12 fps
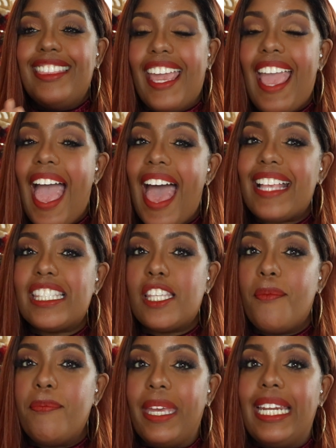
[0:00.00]
they had
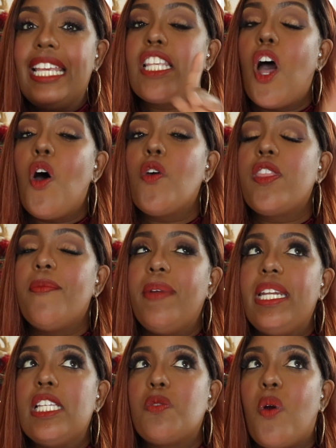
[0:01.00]
some minis, oh, the
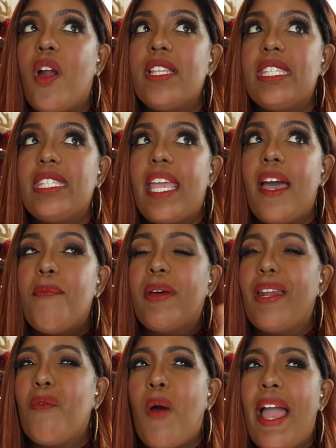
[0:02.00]
minis were on sale,
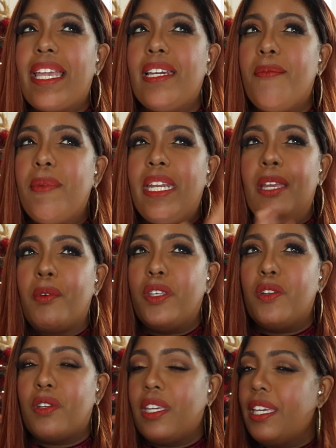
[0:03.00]
but why get a mini
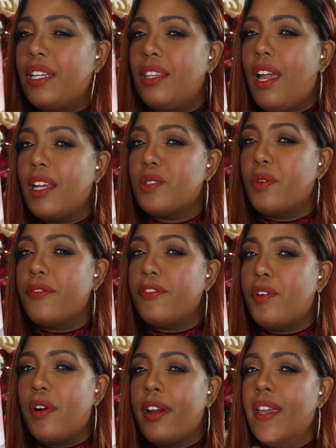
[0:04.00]
when you can get a large one
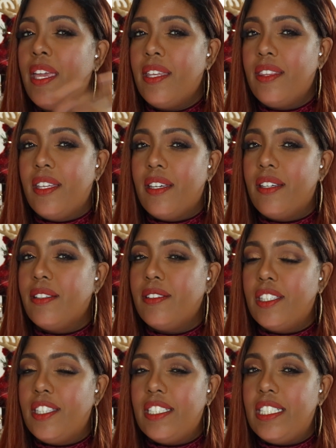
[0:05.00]
for
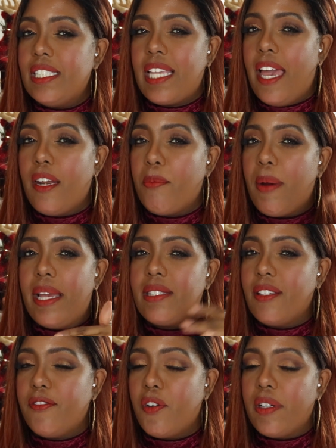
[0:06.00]
the, the discounted
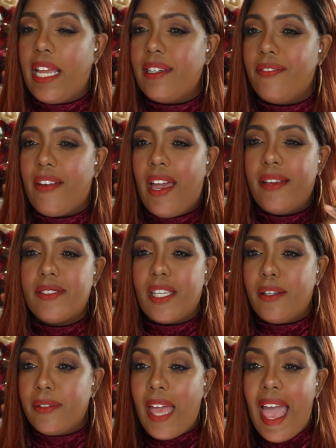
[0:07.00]
price of $4.95.
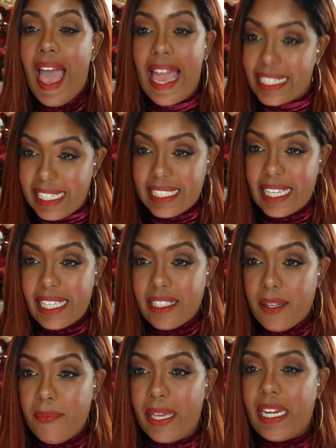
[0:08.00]
So I didn't
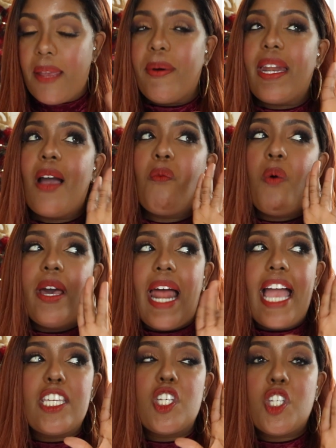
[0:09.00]
get the mini, but what
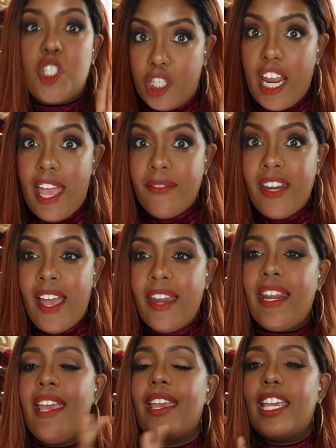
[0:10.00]
I should have
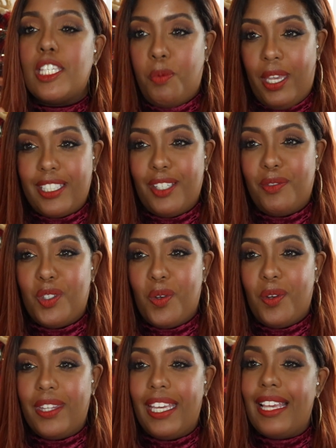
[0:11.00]
done is picked up
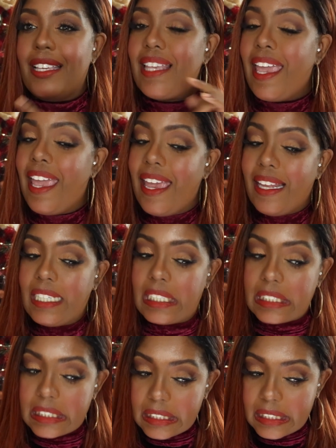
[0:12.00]
two of these
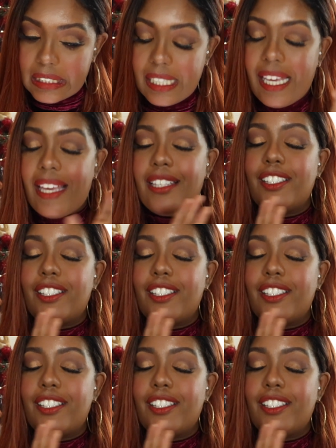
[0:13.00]
and uh,